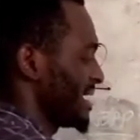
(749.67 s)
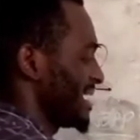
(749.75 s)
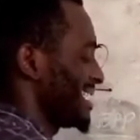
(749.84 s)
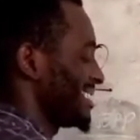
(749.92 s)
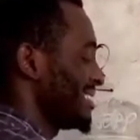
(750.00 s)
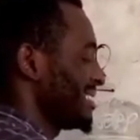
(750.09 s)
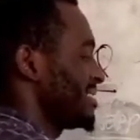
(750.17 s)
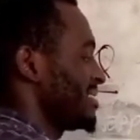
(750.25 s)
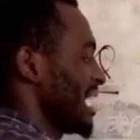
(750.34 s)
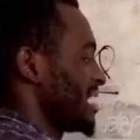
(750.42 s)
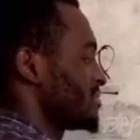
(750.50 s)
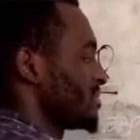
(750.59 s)
And this
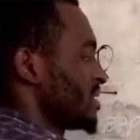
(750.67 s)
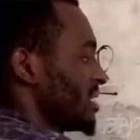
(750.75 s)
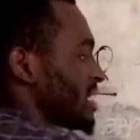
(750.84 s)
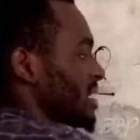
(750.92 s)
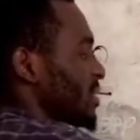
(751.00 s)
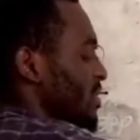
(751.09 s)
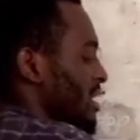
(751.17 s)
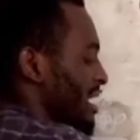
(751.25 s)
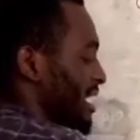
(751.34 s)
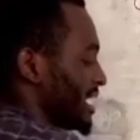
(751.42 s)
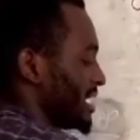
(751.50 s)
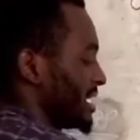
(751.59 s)
time the
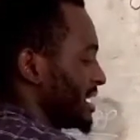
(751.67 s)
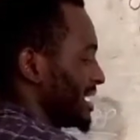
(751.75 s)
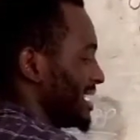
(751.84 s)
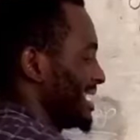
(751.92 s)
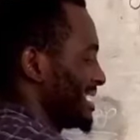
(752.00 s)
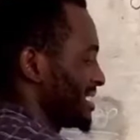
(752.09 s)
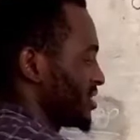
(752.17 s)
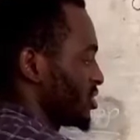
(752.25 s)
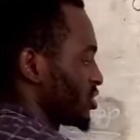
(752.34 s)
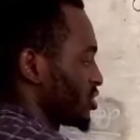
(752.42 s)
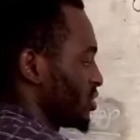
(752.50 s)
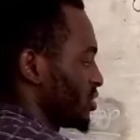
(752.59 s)
y is
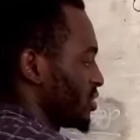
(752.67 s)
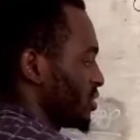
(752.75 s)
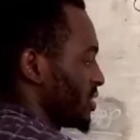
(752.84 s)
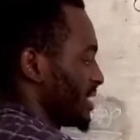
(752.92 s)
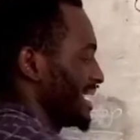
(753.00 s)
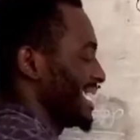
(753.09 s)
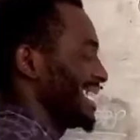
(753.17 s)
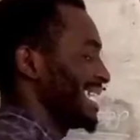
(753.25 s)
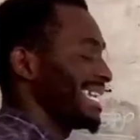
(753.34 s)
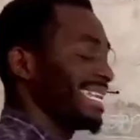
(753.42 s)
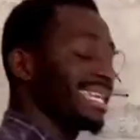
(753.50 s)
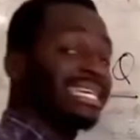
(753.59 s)
also
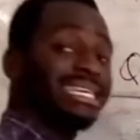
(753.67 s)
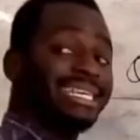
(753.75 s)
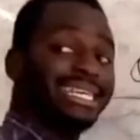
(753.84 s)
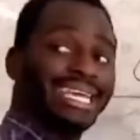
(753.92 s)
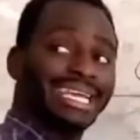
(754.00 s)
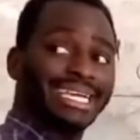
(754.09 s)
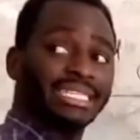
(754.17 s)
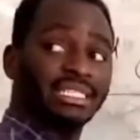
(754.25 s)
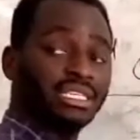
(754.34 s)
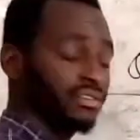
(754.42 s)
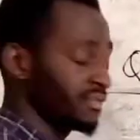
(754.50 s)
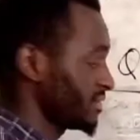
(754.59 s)
a
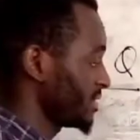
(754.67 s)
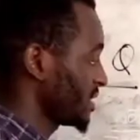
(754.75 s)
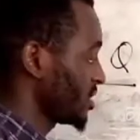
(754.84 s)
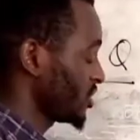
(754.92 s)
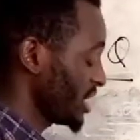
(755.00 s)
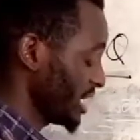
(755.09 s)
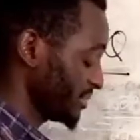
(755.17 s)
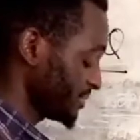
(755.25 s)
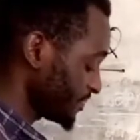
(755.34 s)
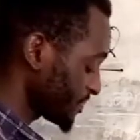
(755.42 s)
negative. Okay.